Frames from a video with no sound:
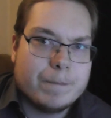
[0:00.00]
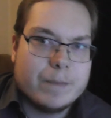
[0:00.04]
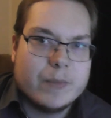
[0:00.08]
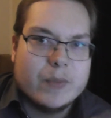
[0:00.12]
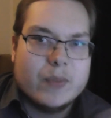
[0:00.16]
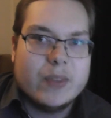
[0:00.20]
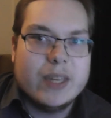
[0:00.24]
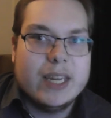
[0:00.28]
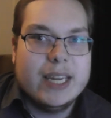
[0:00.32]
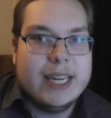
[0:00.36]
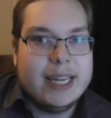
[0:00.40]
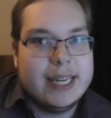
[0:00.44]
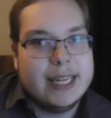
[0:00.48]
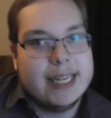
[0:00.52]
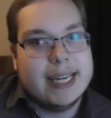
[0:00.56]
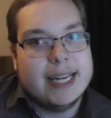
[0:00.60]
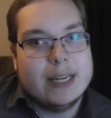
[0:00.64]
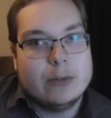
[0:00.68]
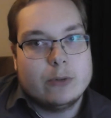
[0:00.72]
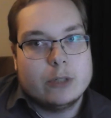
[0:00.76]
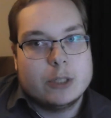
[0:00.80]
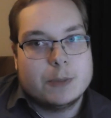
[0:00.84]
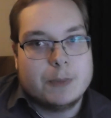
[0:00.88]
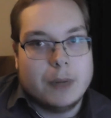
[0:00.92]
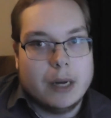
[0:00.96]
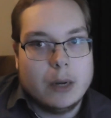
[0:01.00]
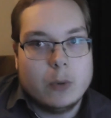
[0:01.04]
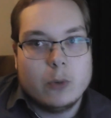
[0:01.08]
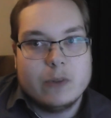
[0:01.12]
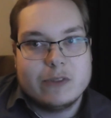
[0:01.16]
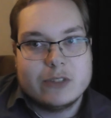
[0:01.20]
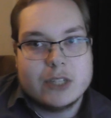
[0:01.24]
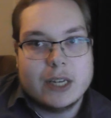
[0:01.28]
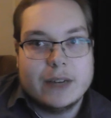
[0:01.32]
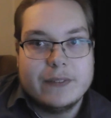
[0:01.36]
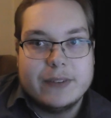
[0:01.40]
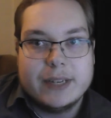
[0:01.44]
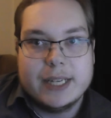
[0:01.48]
He can respond with
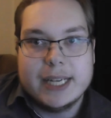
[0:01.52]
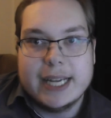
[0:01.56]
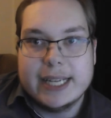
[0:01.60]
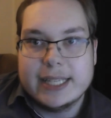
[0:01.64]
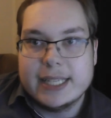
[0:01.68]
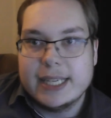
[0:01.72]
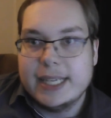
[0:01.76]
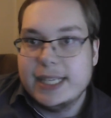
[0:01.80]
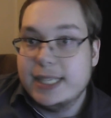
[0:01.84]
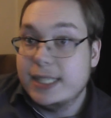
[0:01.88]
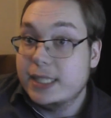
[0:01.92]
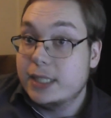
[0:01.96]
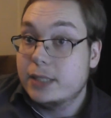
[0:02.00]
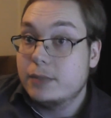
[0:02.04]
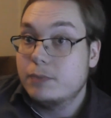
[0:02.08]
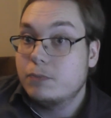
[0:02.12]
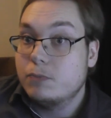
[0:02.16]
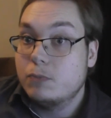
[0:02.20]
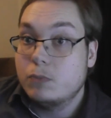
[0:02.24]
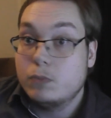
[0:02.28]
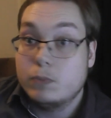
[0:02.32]
something that is